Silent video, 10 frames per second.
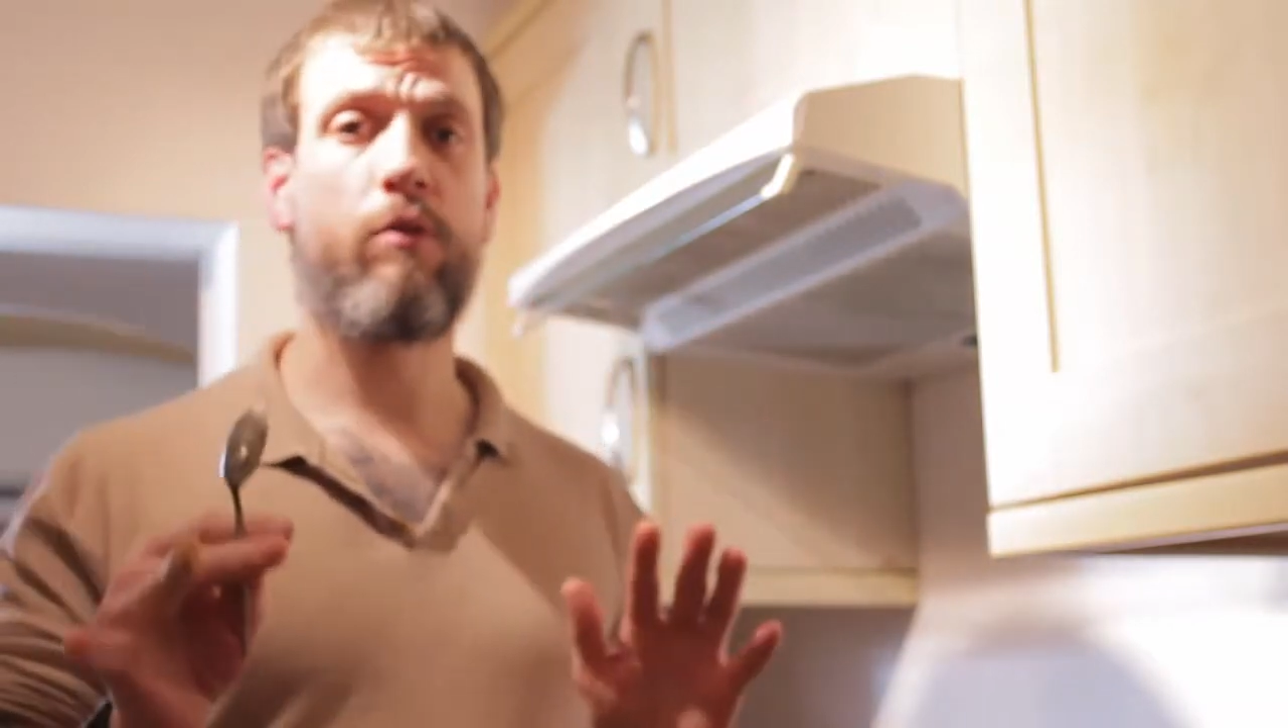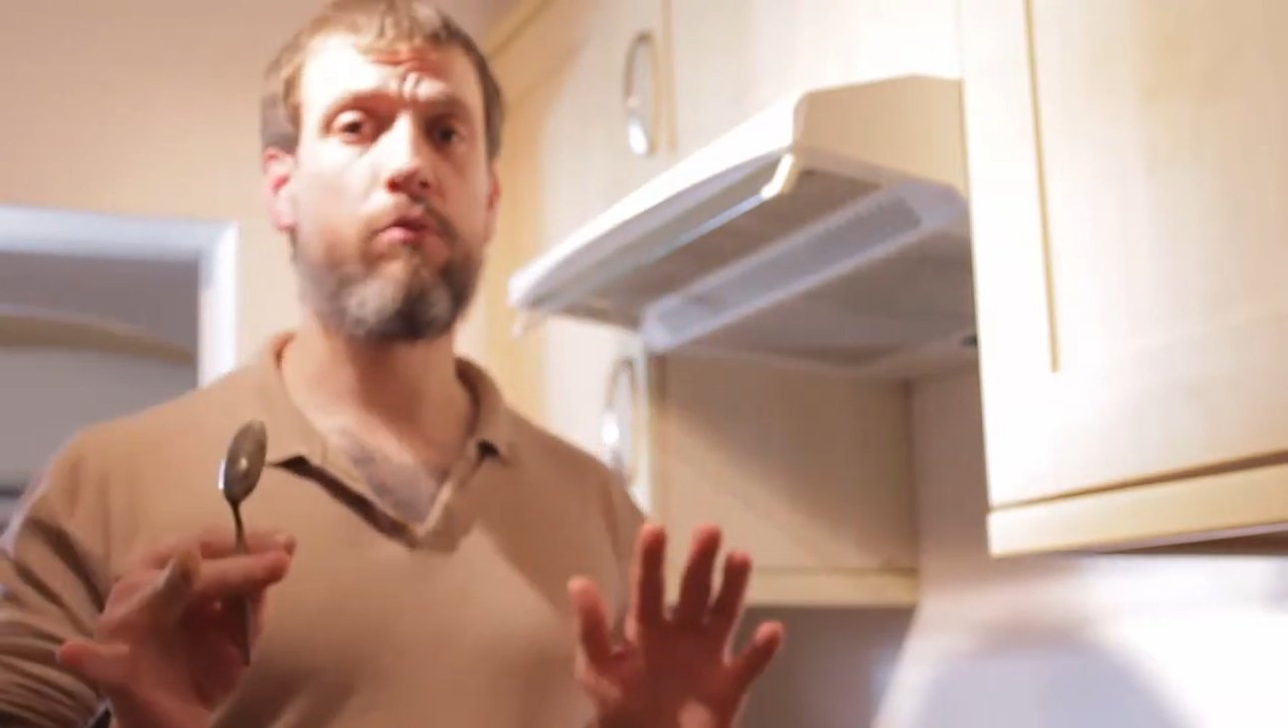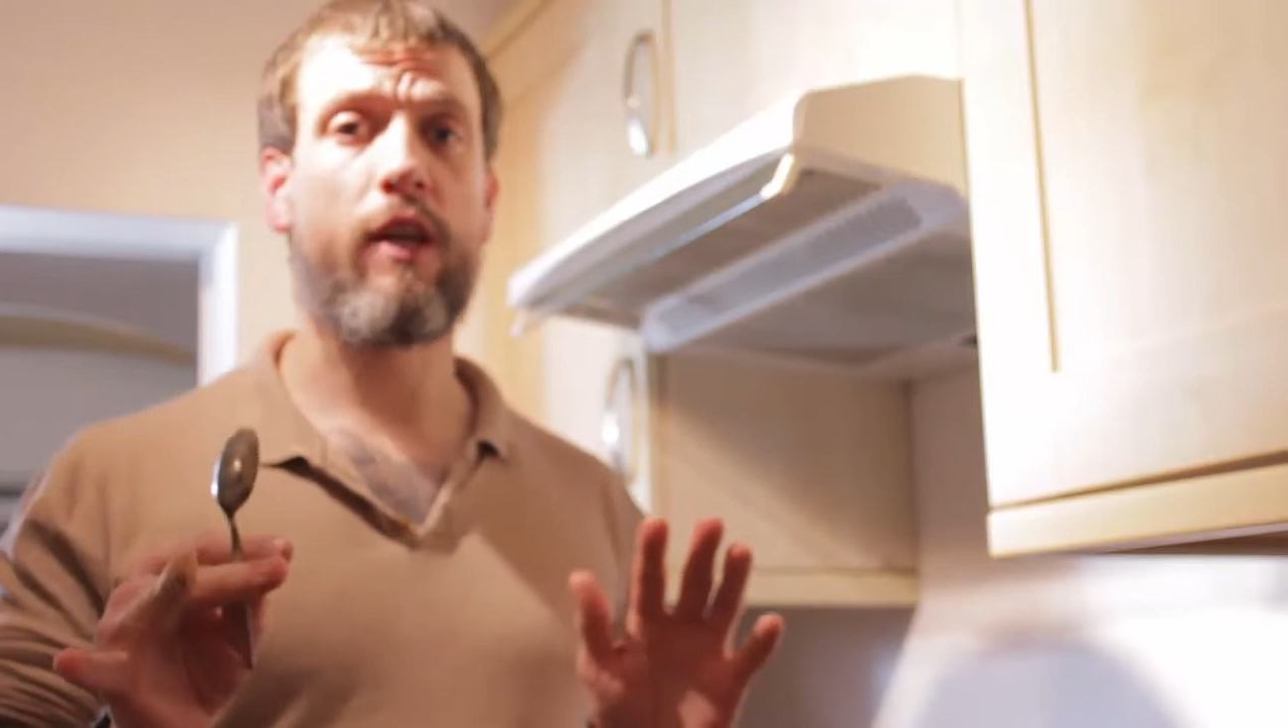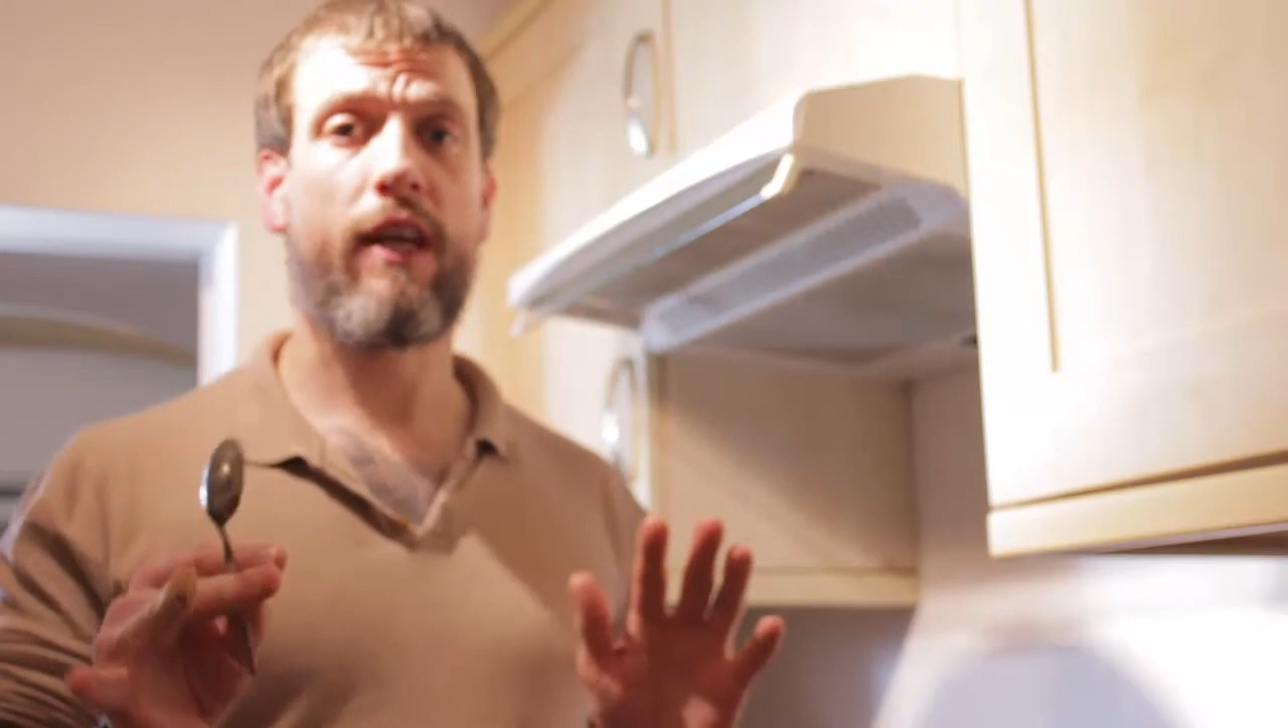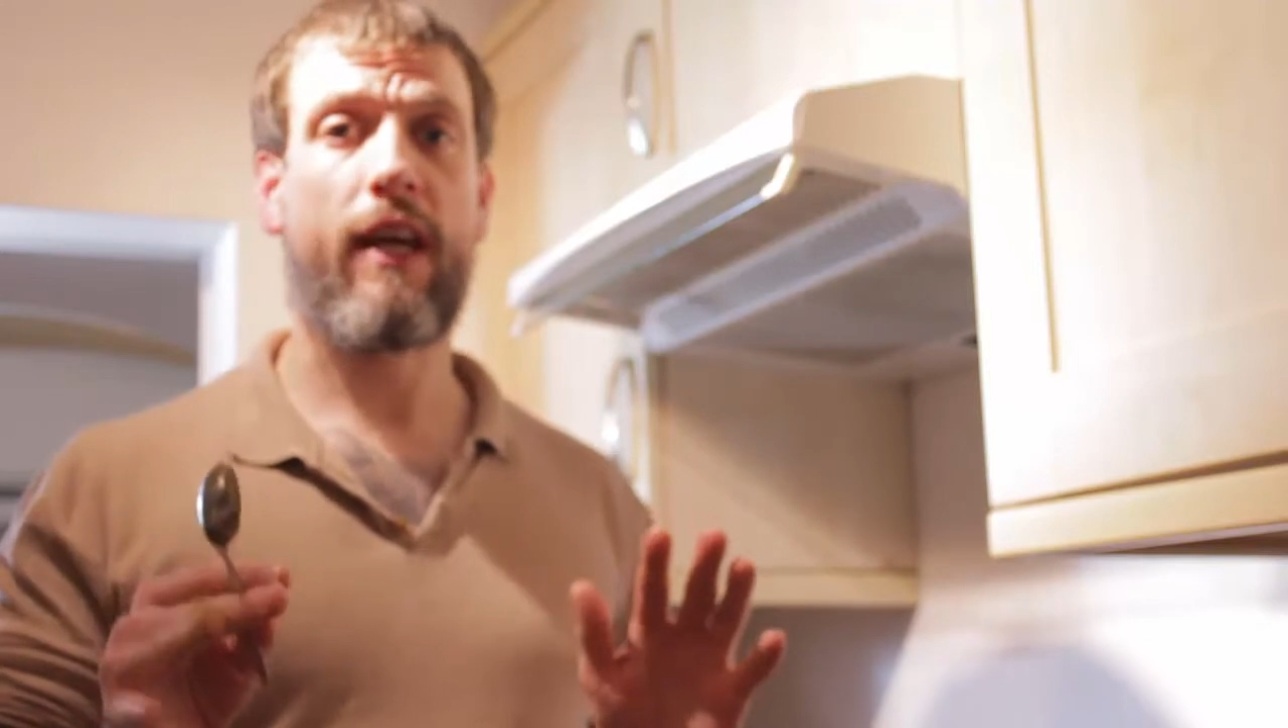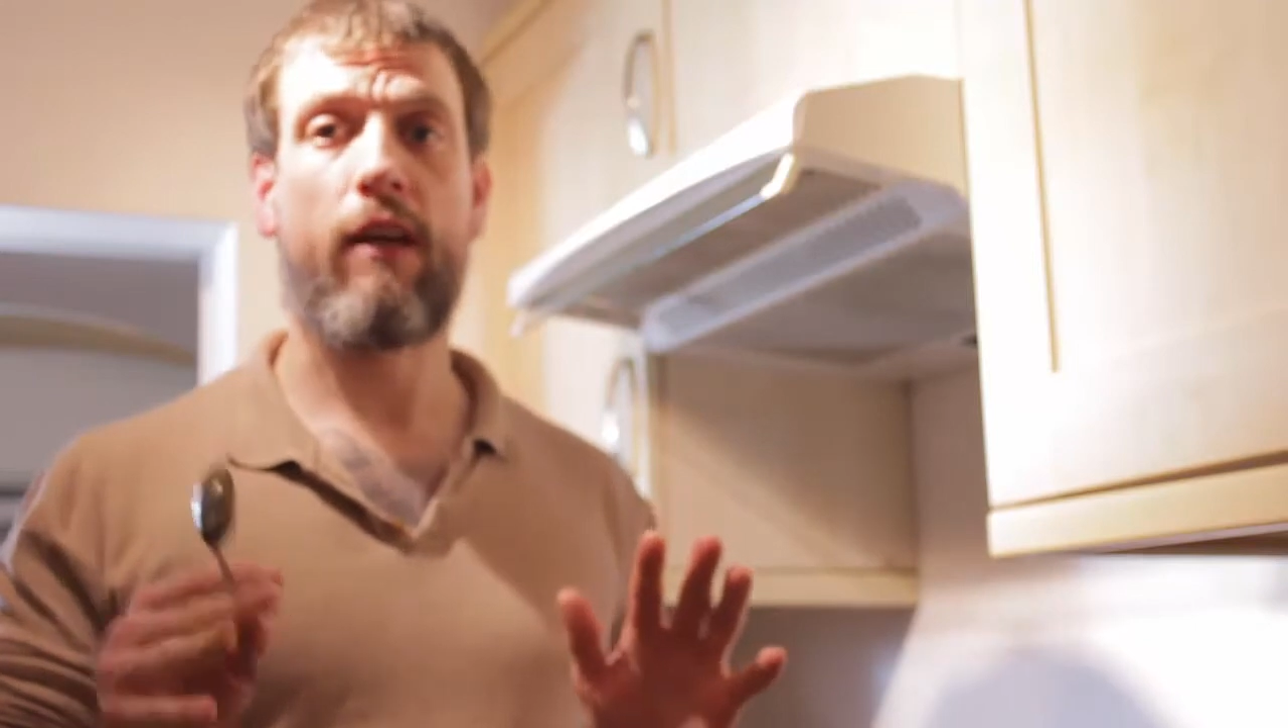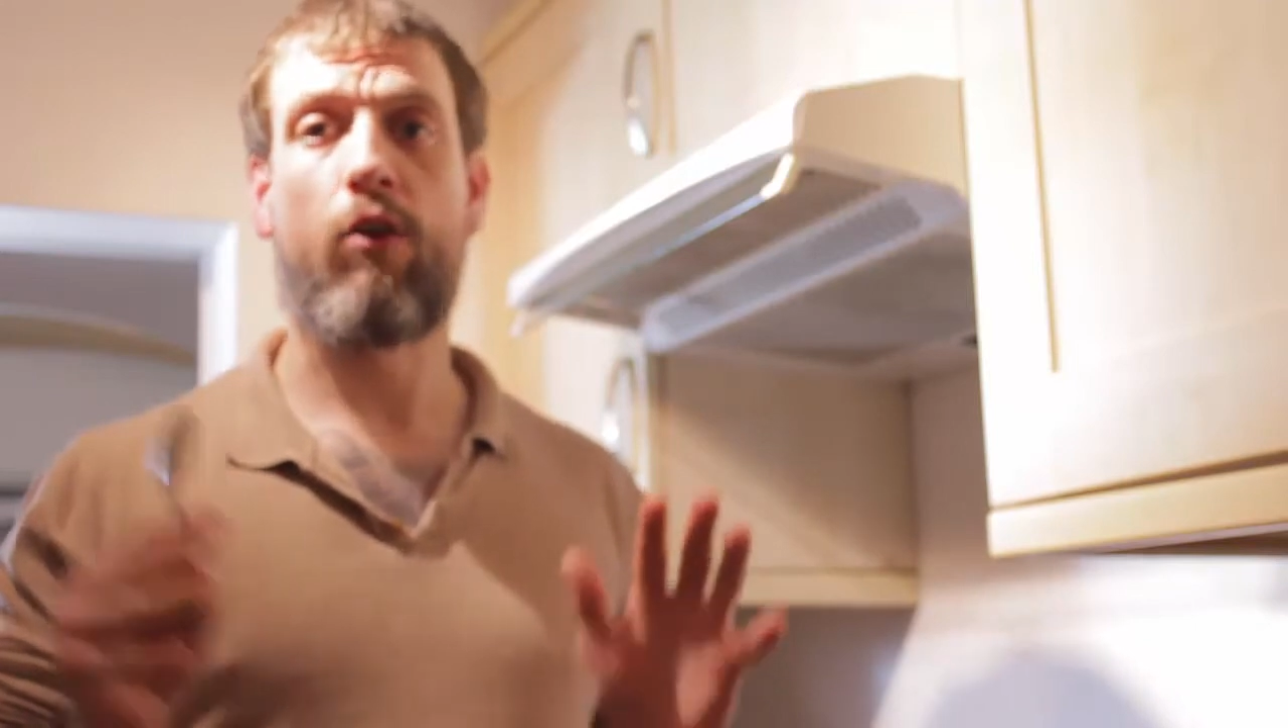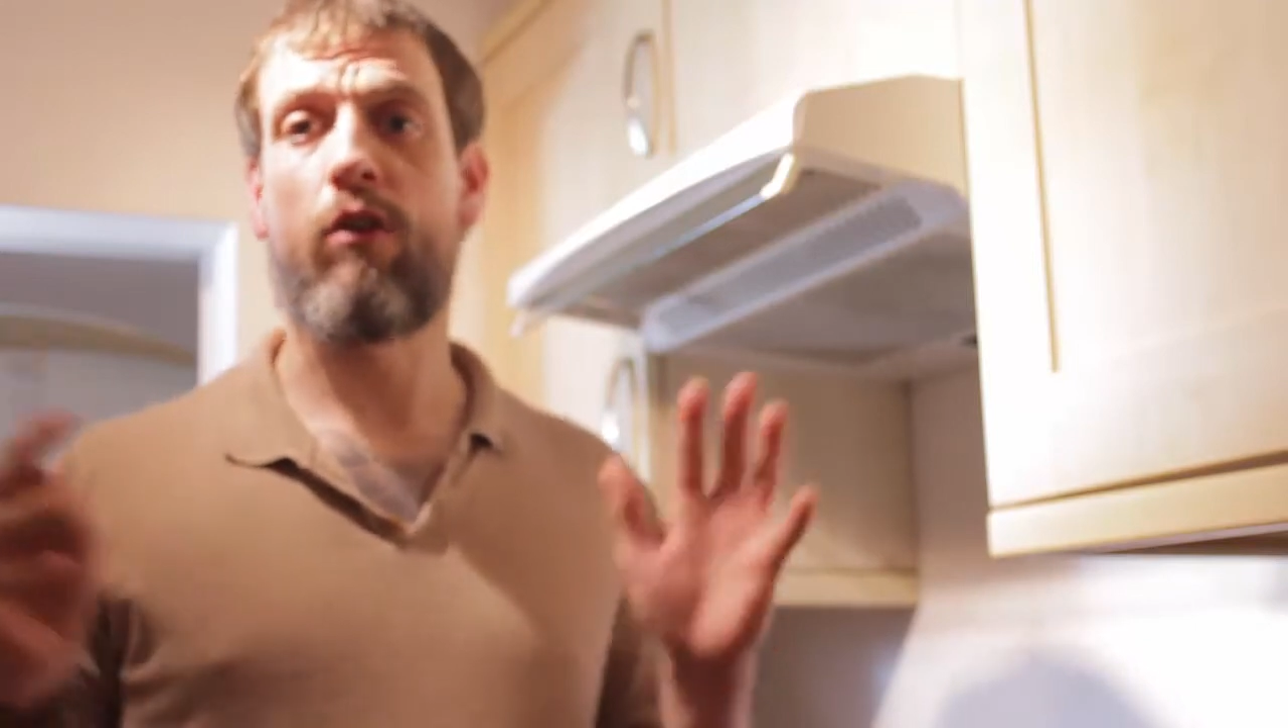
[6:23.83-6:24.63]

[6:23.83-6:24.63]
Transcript: some chicken